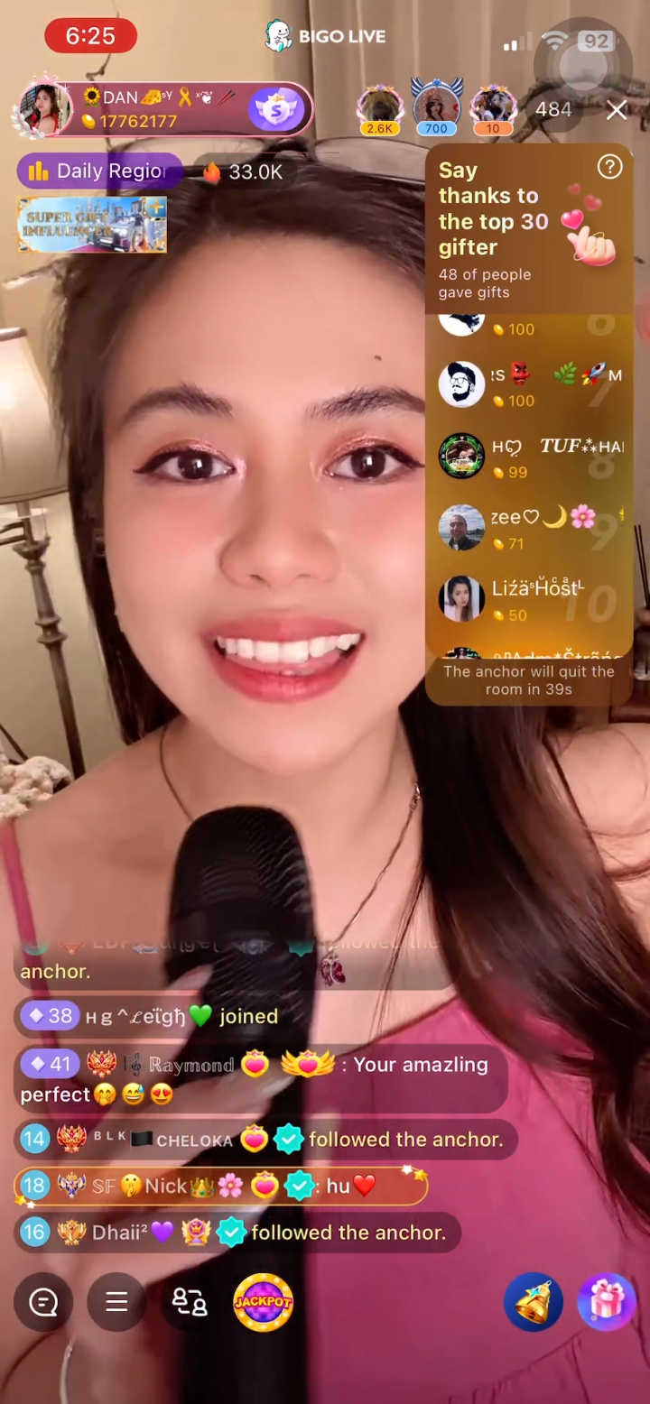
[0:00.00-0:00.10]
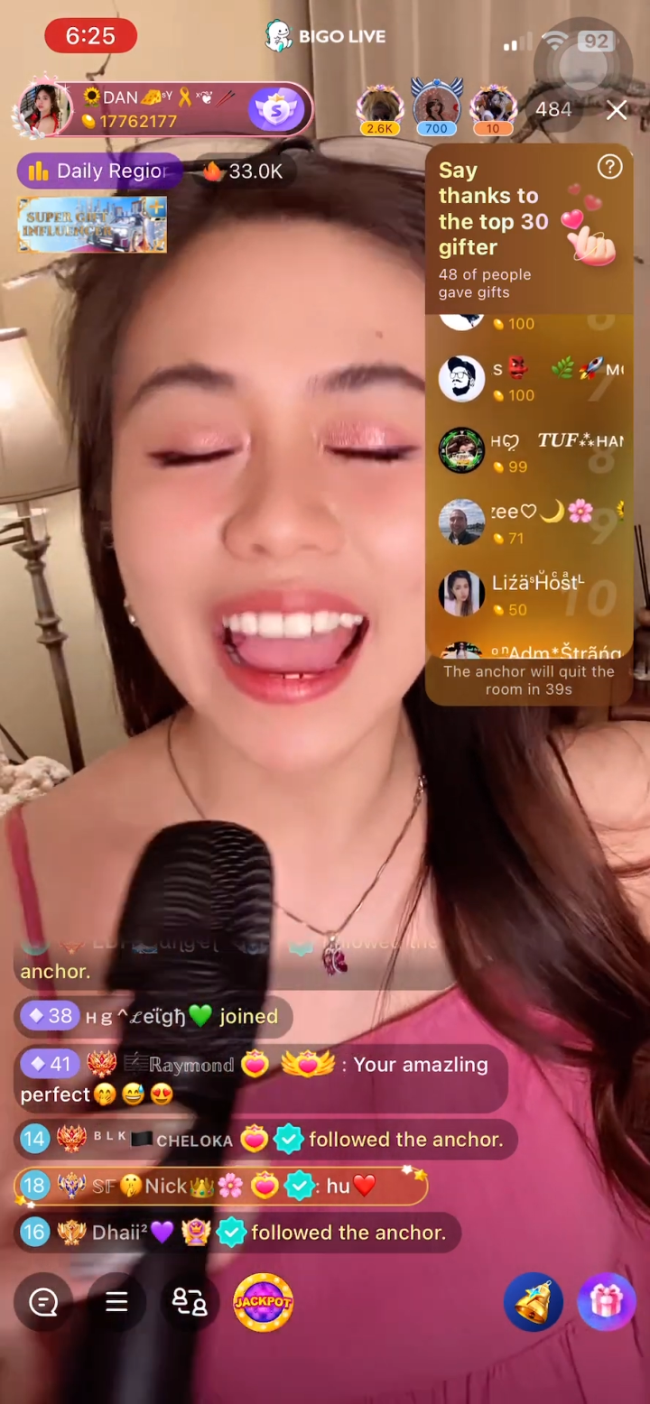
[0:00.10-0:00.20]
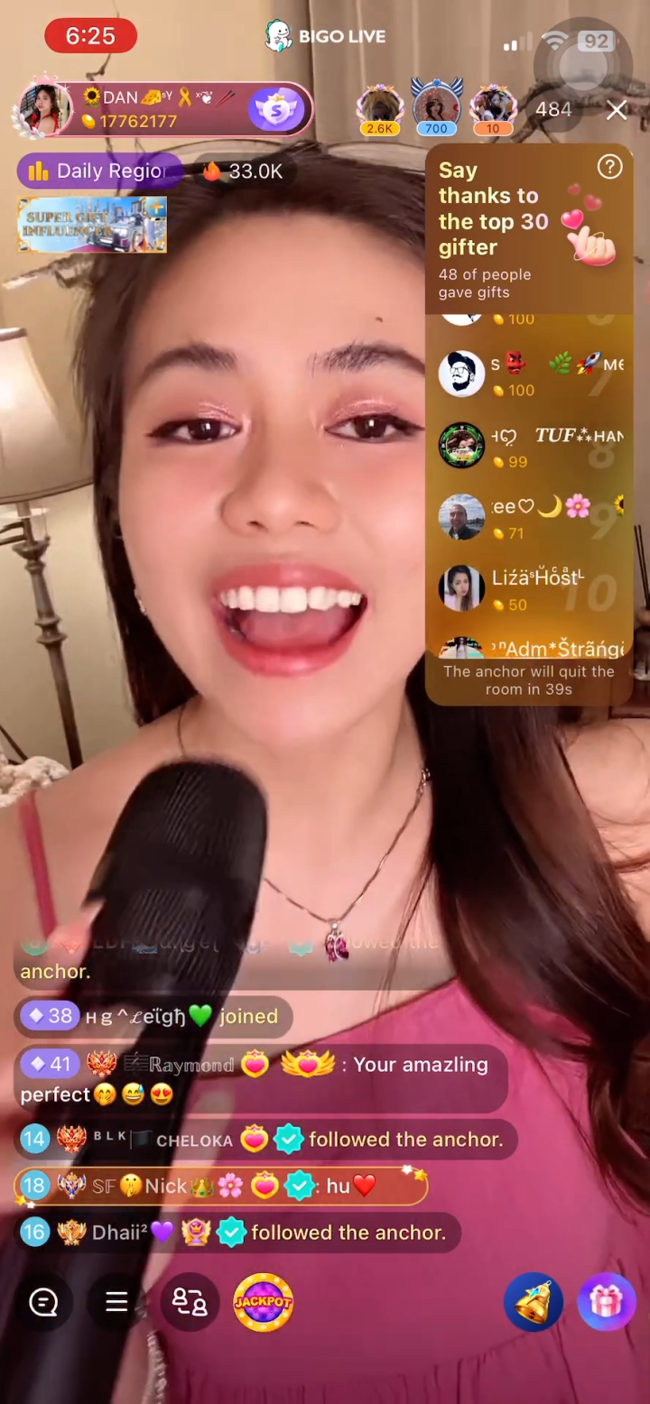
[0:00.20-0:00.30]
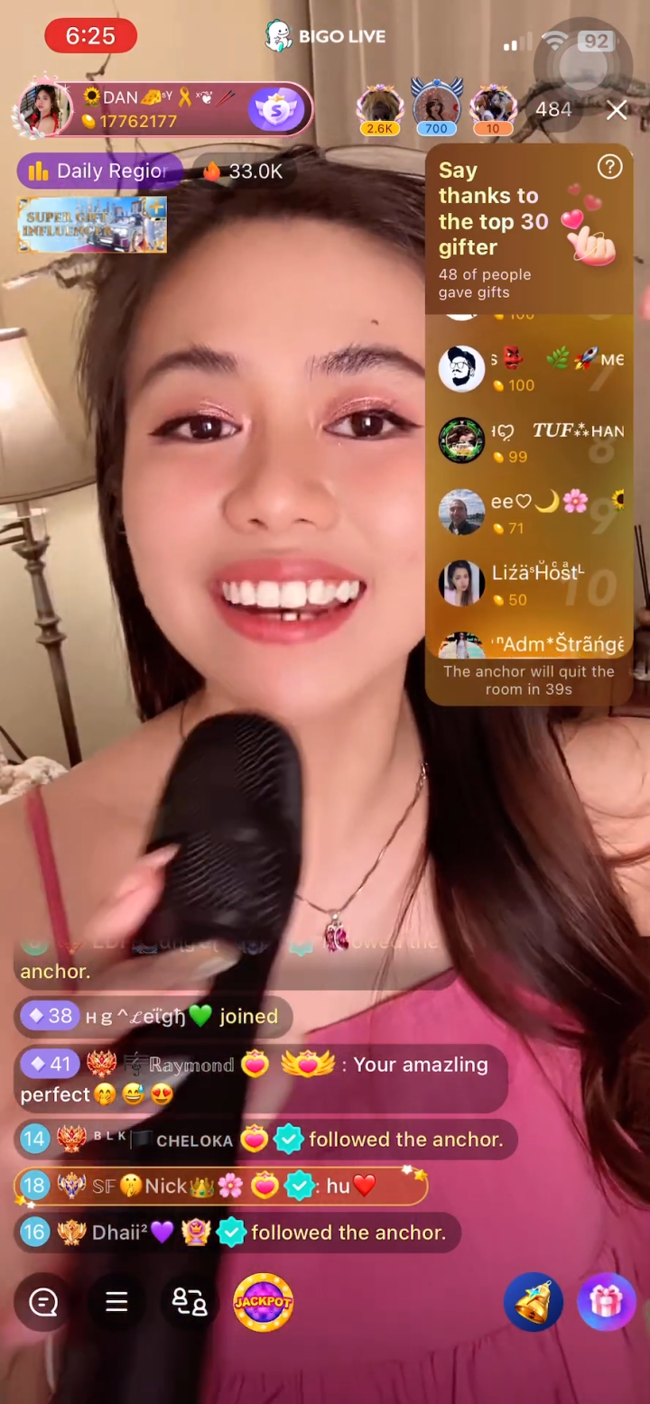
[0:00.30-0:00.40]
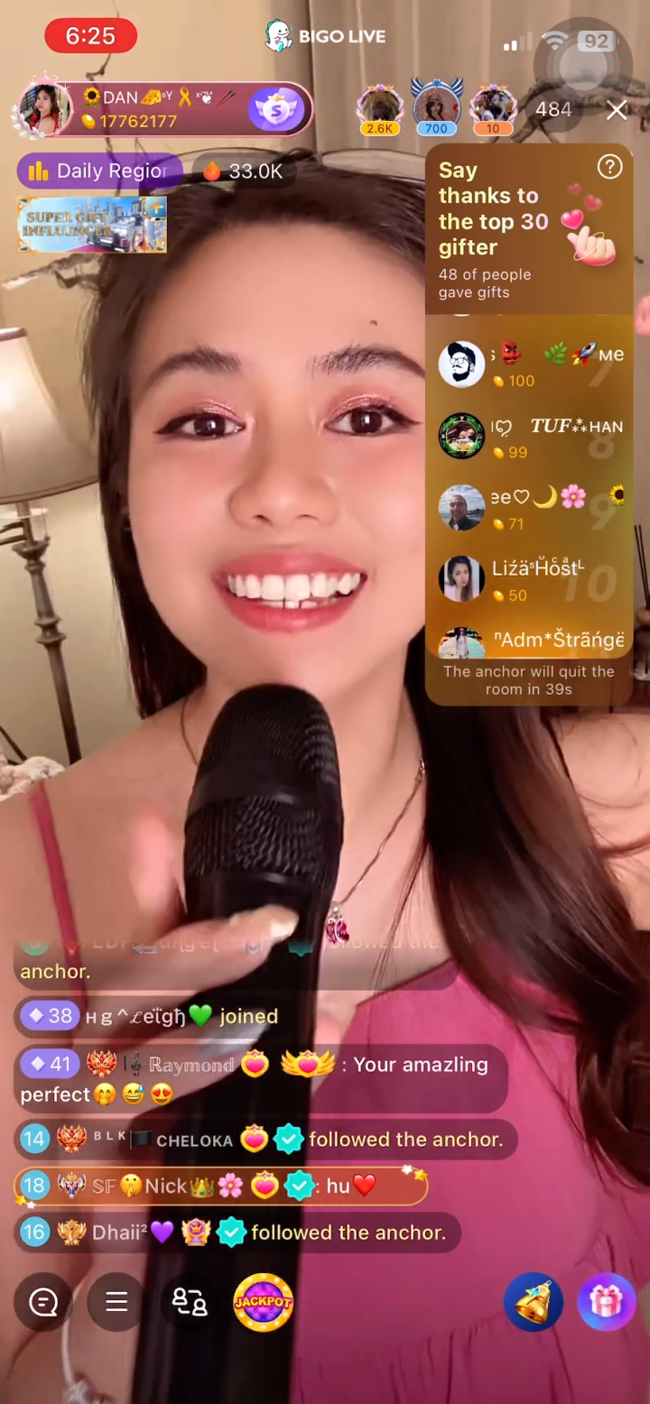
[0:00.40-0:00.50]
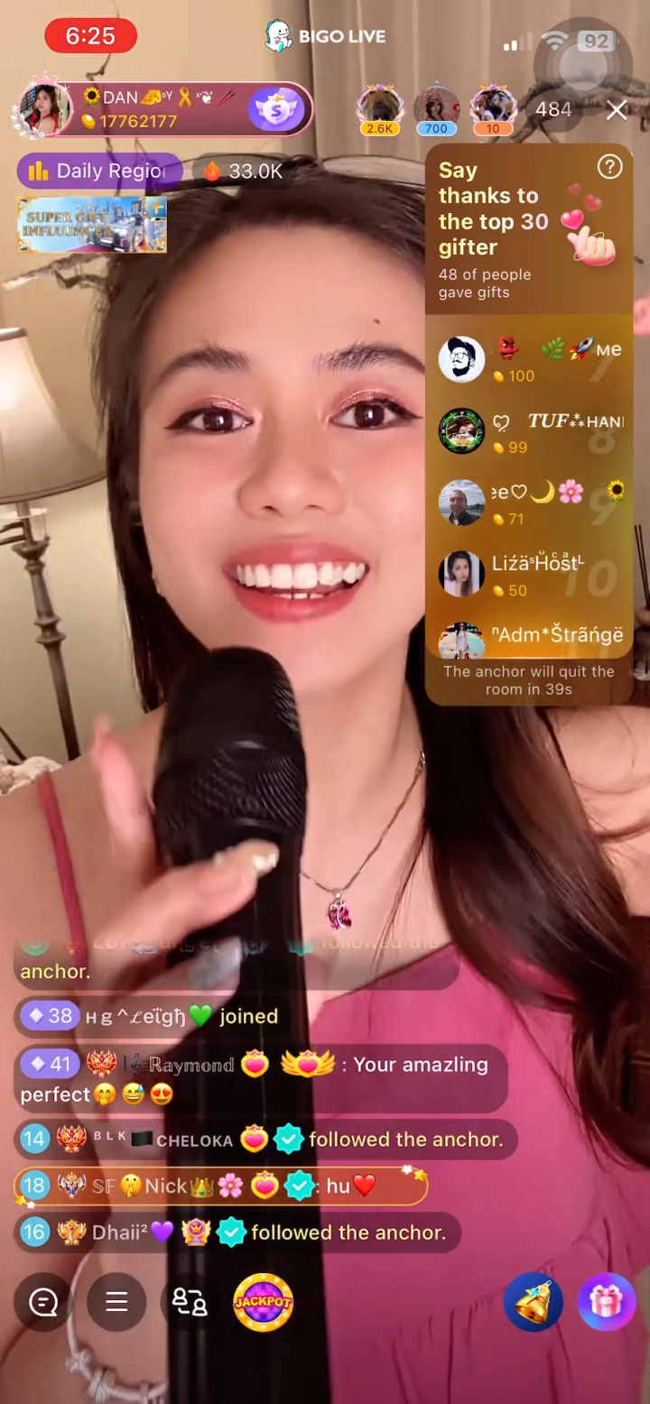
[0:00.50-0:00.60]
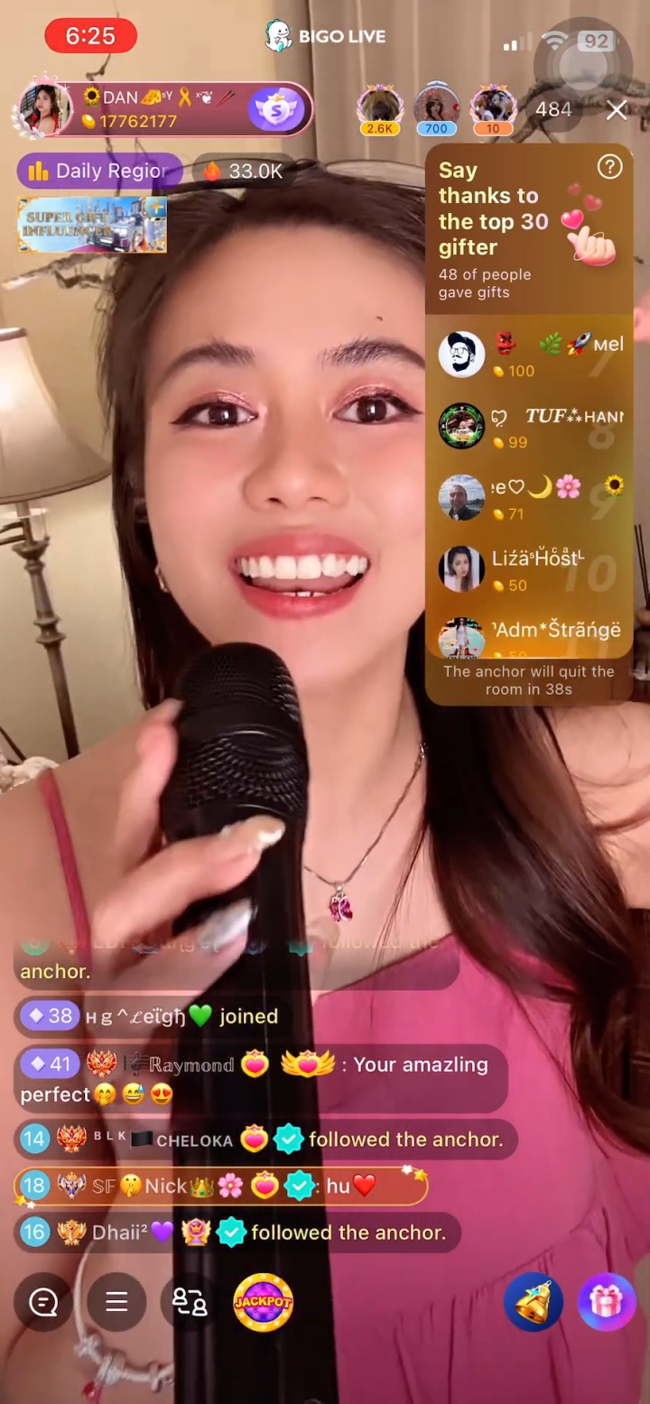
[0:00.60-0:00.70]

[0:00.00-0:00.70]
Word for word: Ate Annie,